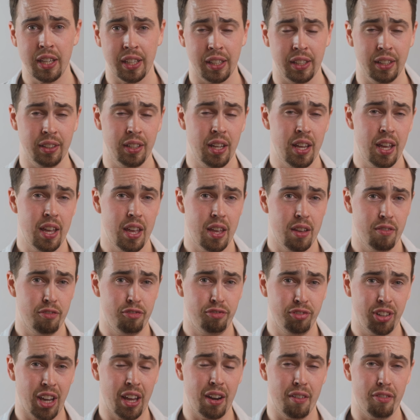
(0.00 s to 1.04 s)
and
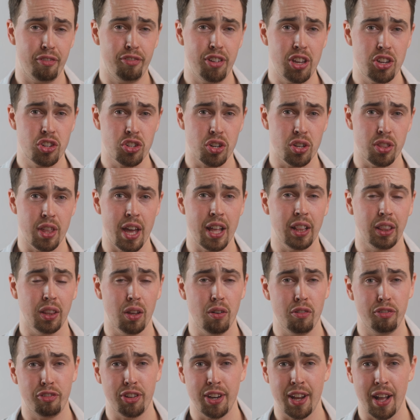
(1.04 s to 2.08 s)
kind of feature that
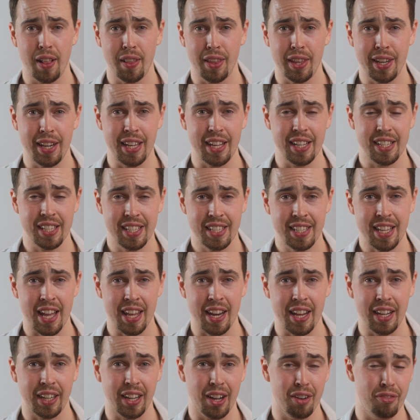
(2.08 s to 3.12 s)
low fidelity
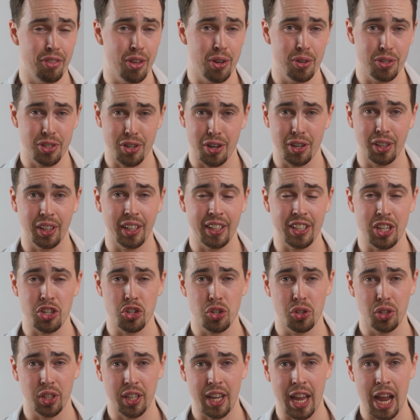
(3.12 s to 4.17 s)
aesthetic of those early
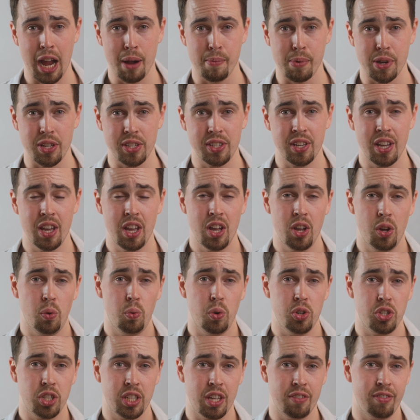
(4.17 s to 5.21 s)
digital cameras,
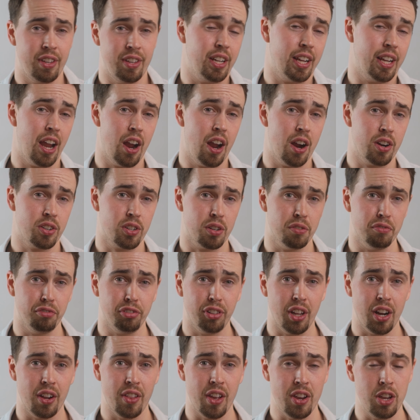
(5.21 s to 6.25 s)
which give it a character and
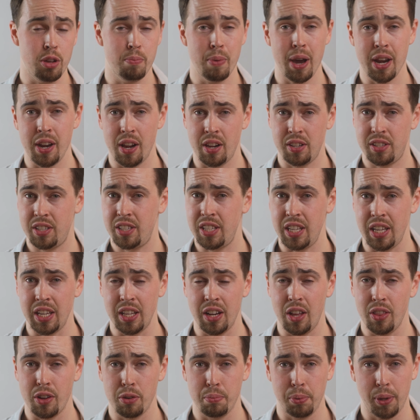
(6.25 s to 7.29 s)
flair that you might not see in
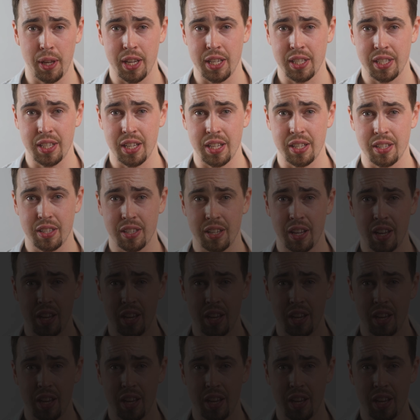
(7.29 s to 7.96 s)
other places.